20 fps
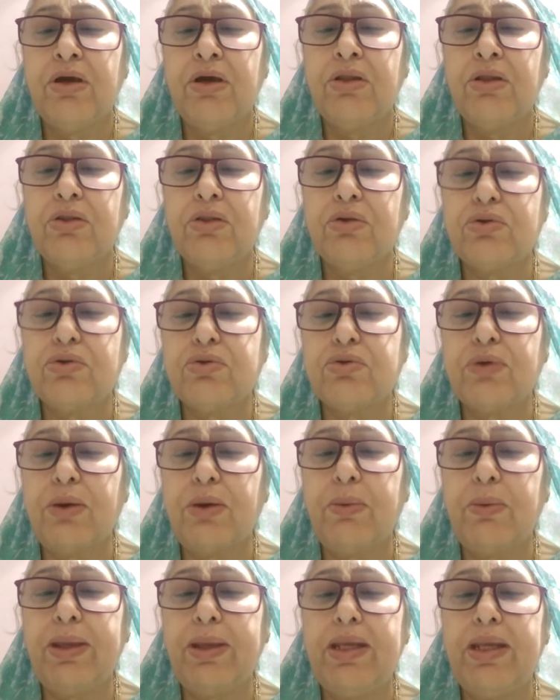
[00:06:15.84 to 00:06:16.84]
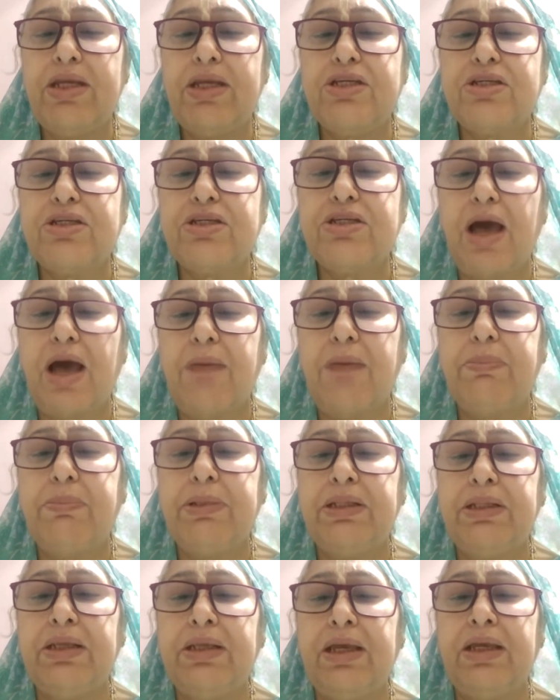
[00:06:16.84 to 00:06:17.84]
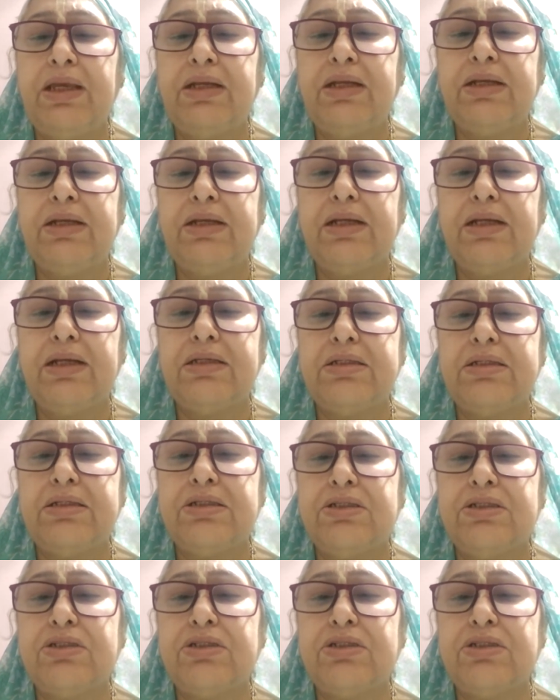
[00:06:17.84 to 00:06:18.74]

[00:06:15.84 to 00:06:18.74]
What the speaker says: Those who are very sharp in their intelligence